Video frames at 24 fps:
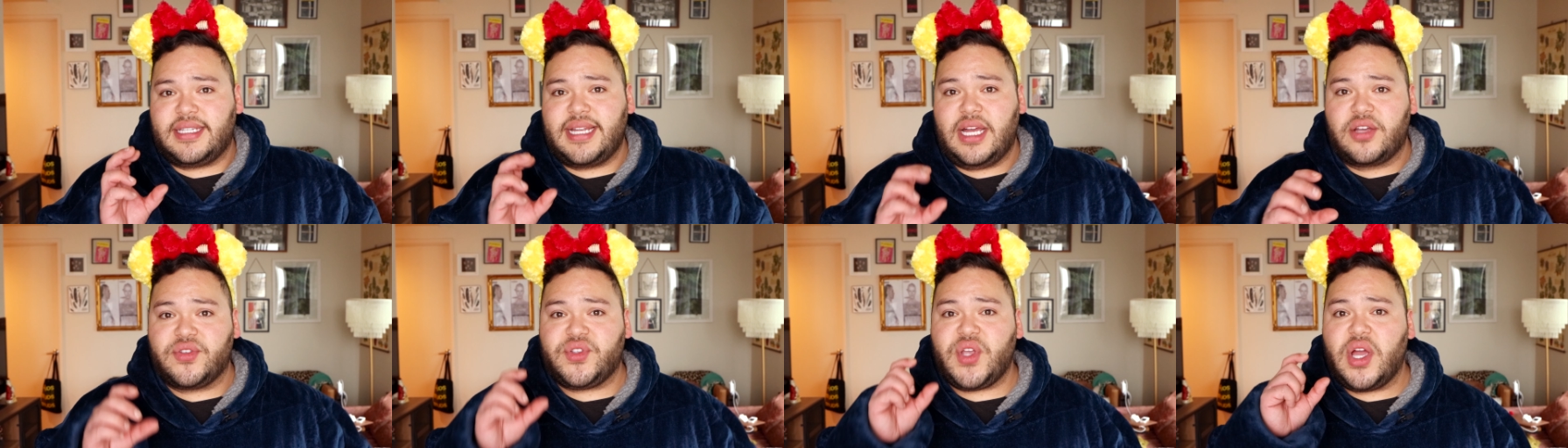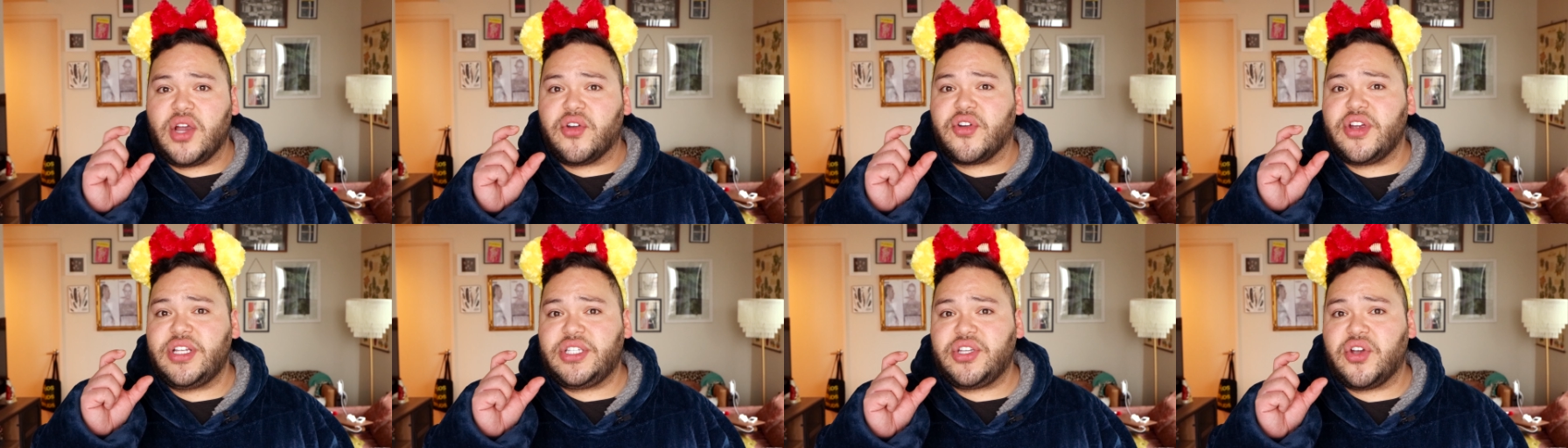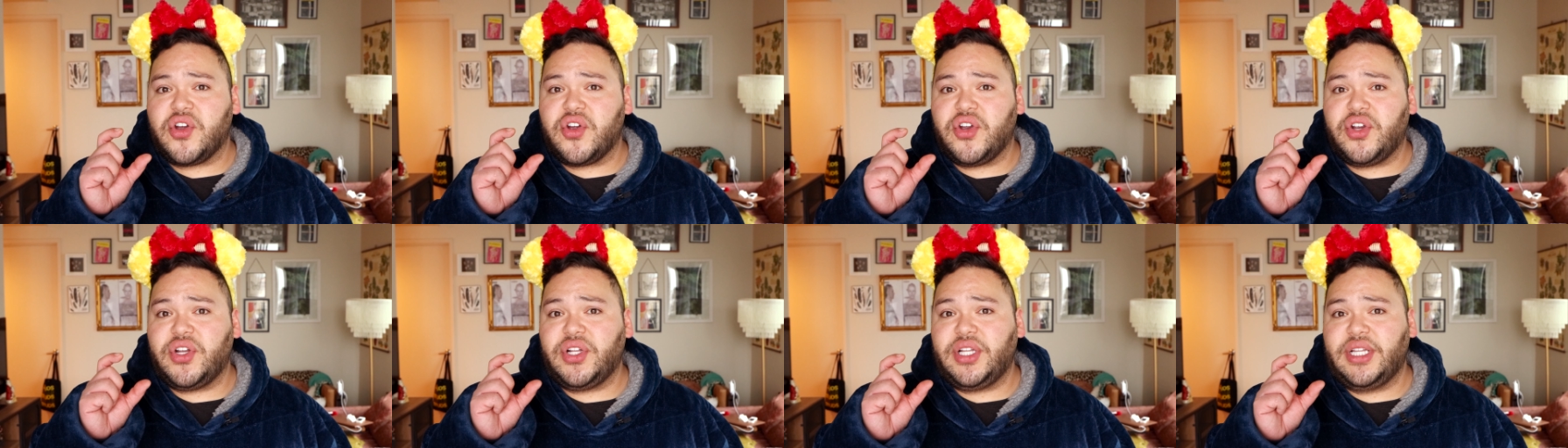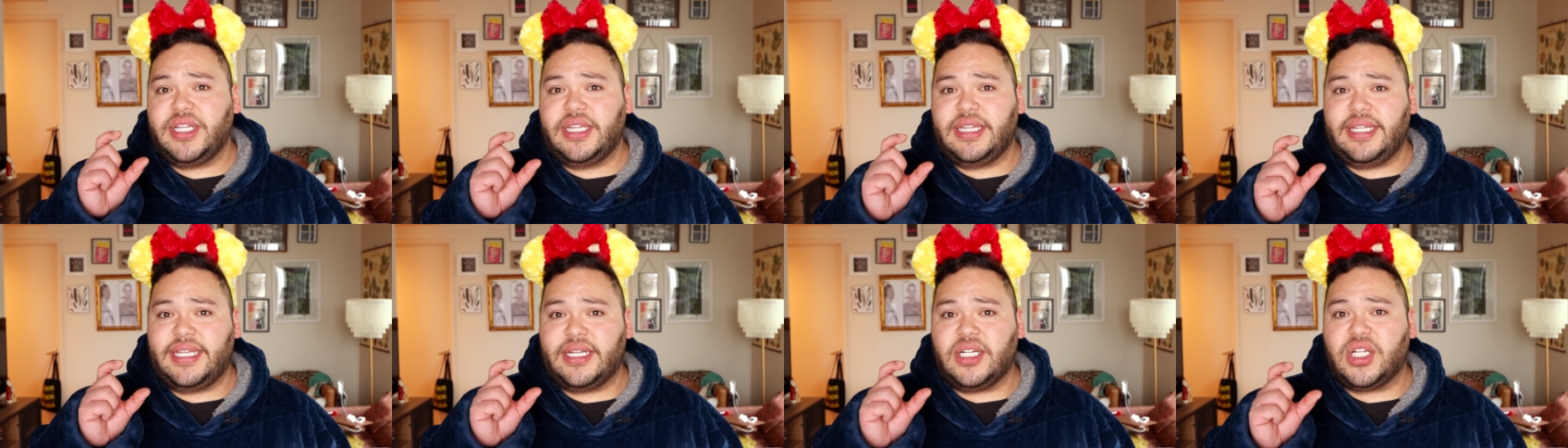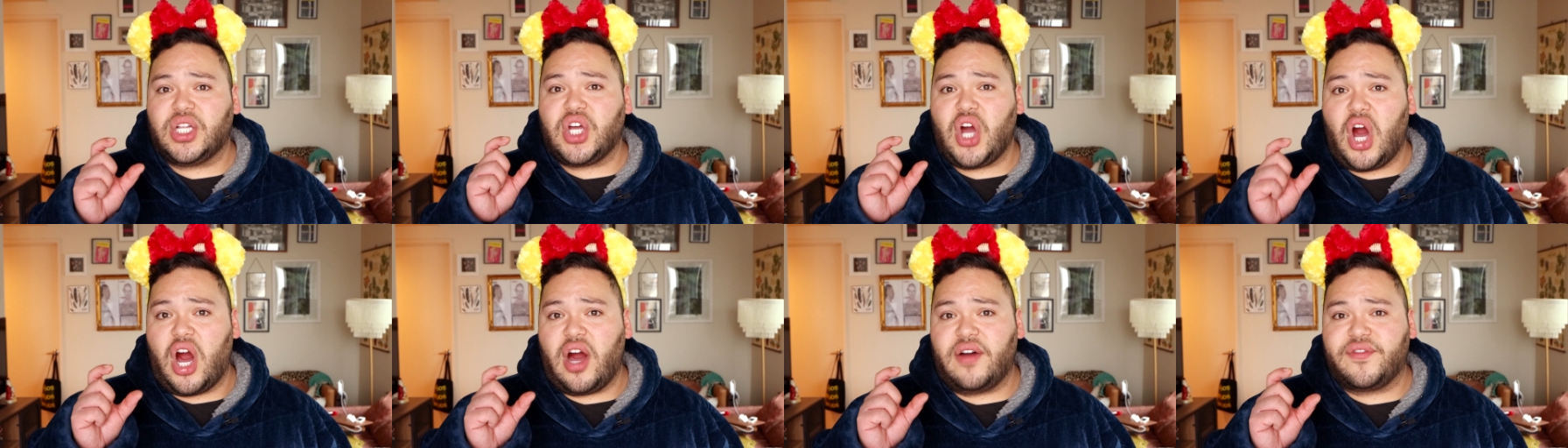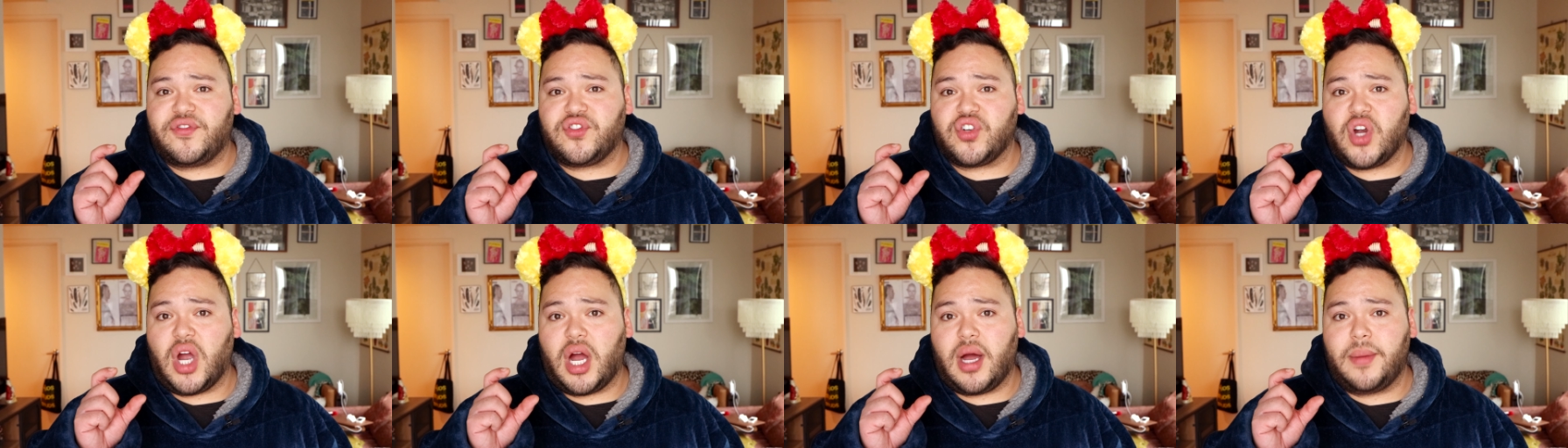Now, sucrets are little
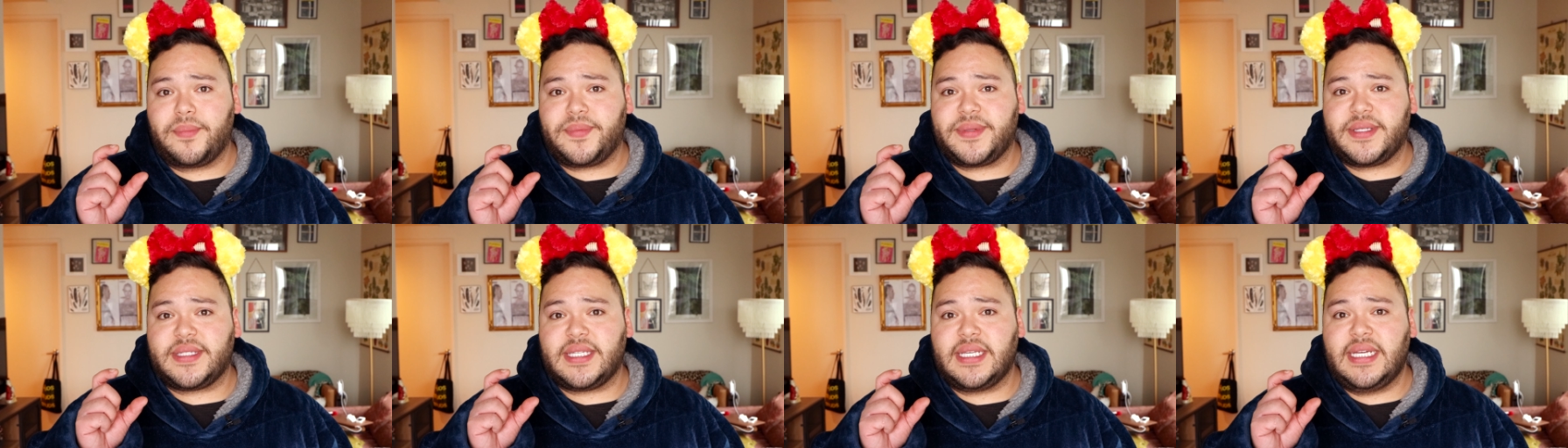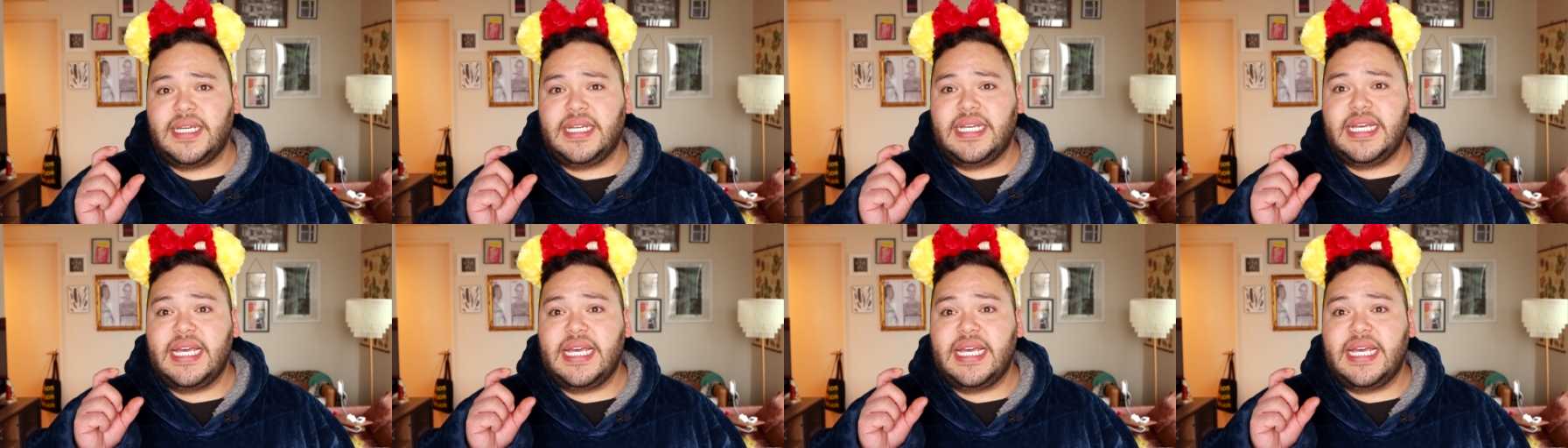cough drops